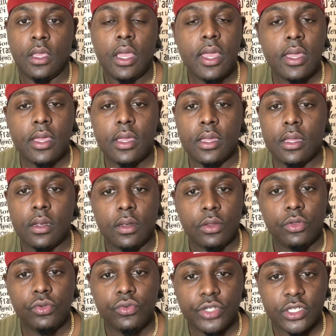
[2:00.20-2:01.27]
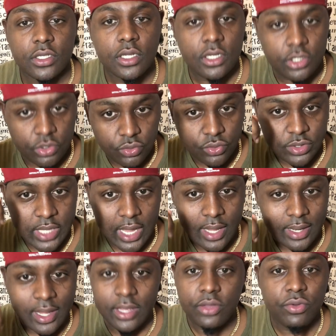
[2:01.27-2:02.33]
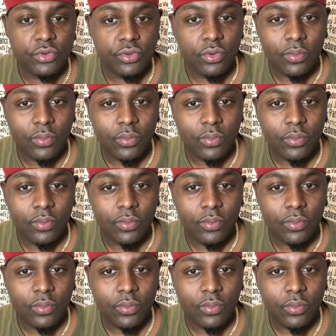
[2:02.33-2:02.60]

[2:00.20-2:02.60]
And you're just gonna use that like you do a